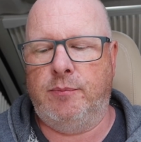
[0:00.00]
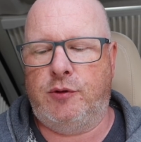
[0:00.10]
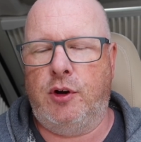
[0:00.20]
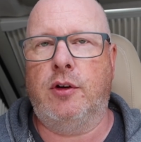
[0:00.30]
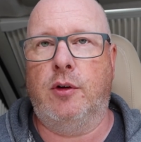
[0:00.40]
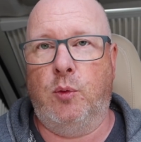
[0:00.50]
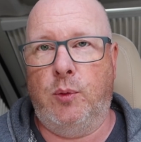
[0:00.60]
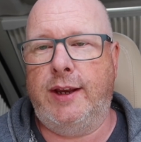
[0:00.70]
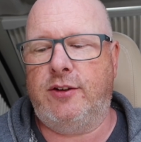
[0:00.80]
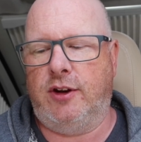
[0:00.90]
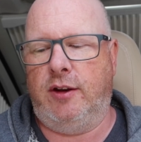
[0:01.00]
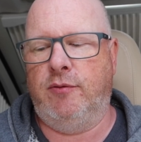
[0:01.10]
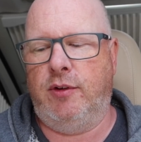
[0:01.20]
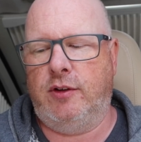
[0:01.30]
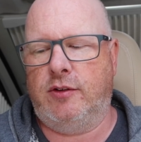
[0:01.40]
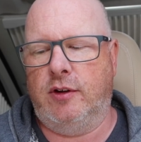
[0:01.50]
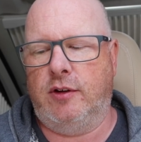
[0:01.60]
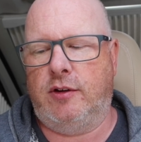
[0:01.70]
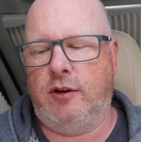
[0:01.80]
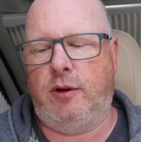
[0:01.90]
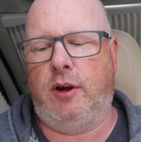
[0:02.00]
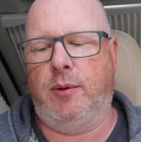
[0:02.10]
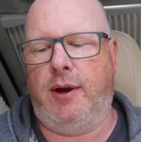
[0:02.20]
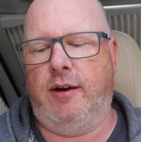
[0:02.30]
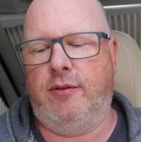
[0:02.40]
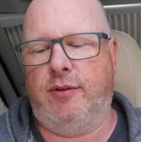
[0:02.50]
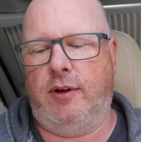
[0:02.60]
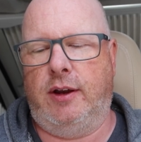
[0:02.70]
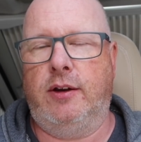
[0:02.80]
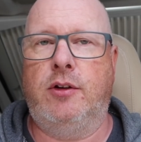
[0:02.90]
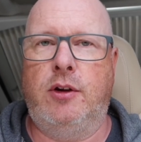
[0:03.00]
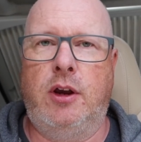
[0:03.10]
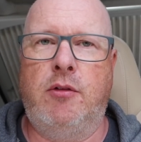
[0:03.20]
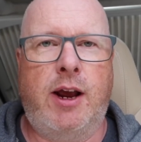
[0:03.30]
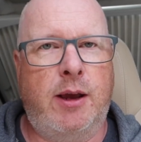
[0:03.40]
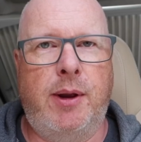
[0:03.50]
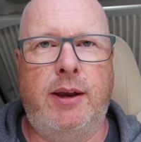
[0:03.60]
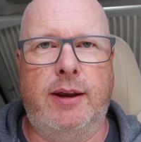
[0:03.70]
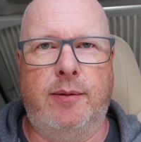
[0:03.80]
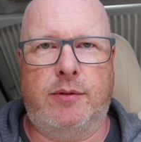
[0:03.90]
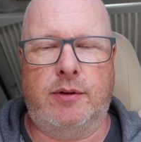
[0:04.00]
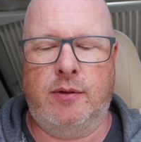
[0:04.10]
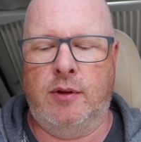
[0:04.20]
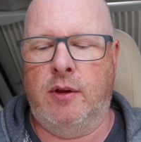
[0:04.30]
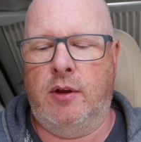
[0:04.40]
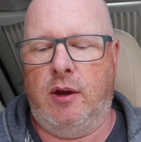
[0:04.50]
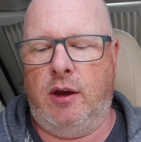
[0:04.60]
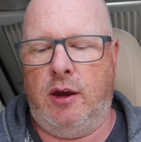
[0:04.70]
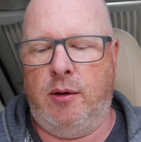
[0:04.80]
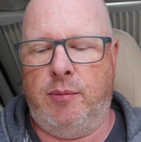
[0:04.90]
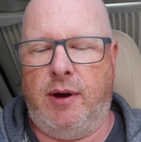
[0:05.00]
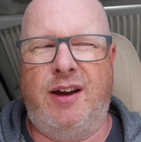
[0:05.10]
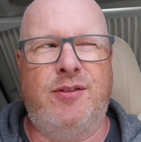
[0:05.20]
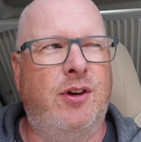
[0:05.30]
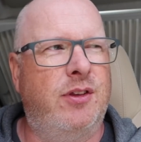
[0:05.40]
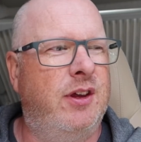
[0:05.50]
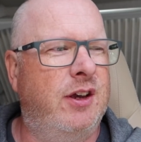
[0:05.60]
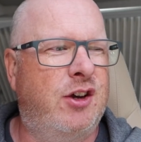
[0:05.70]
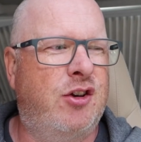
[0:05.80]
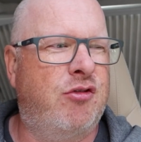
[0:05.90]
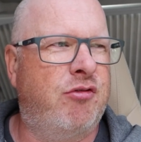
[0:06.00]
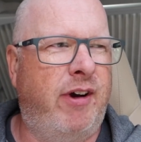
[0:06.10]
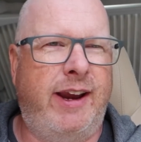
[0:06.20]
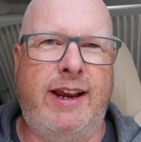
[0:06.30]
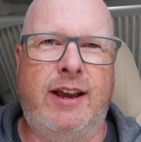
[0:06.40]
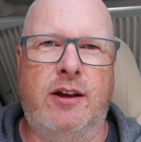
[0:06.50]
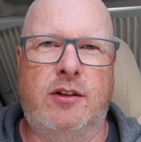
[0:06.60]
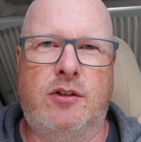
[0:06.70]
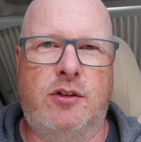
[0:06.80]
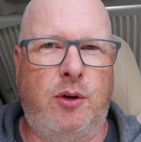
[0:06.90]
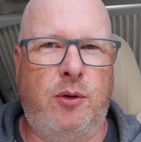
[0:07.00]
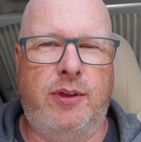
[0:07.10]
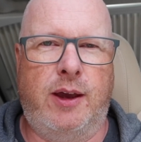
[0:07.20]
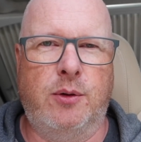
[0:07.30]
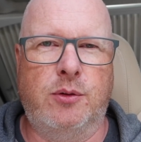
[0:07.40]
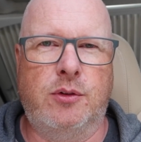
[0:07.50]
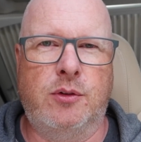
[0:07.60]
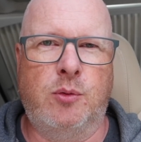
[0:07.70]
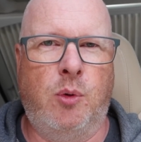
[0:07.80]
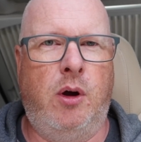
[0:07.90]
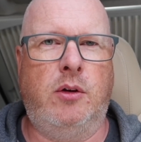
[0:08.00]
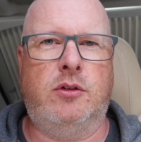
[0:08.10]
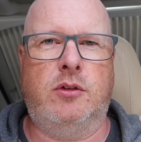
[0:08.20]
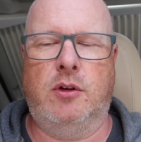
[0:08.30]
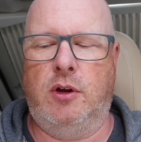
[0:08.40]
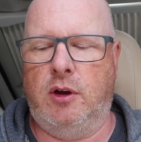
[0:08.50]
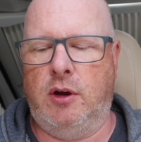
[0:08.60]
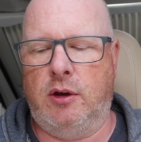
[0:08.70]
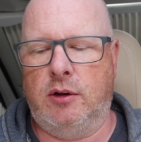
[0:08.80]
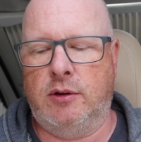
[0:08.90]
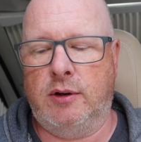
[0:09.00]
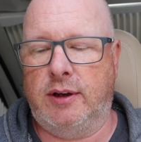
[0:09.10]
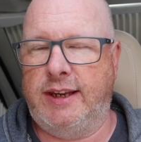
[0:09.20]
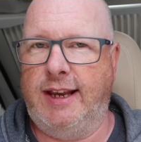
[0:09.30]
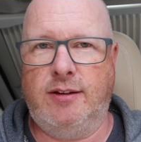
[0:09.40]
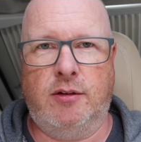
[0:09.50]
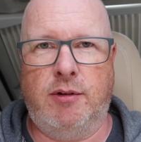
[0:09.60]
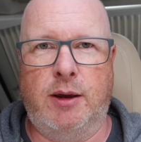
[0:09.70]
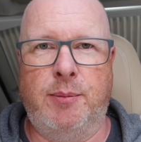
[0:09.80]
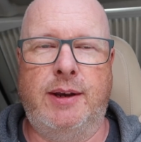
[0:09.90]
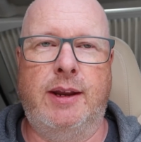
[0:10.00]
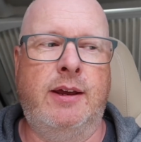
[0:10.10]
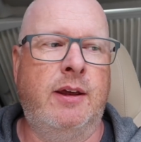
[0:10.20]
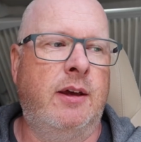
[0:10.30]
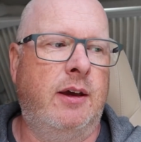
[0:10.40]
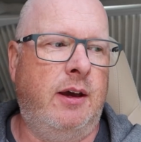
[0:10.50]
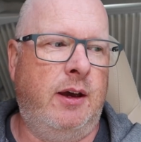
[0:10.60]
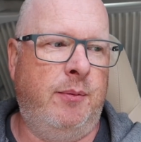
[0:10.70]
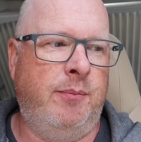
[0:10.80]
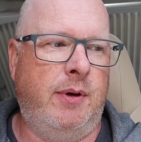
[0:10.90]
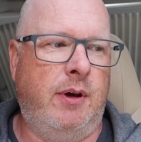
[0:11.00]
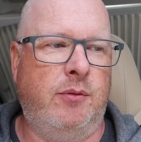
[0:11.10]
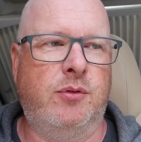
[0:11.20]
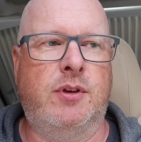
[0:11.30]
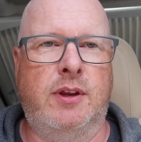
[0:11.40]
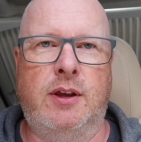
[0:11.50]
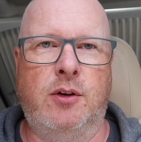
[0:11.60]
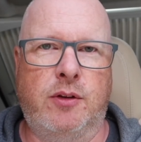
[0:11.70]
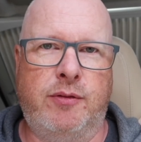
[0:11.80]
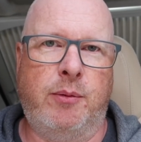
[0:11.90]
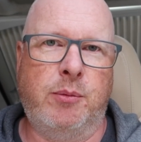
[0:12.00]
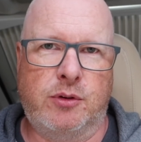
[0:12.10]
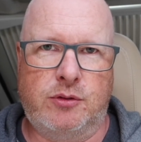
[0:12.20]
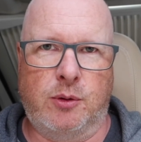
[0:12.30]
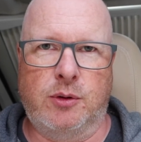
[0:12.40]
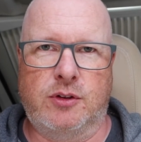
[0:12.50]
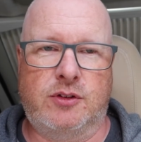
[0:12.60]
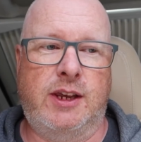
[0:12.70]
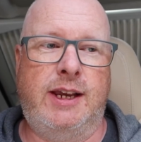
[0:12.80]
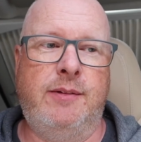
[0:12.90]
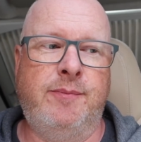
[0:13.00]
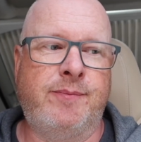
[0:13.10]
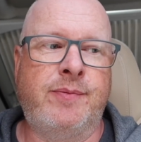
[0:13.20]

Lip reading: John, which inverter do you have and do you recommend it? I've got the Krager 2000 watt, and yes, I recommend it. Obviously the other van was sold as seen,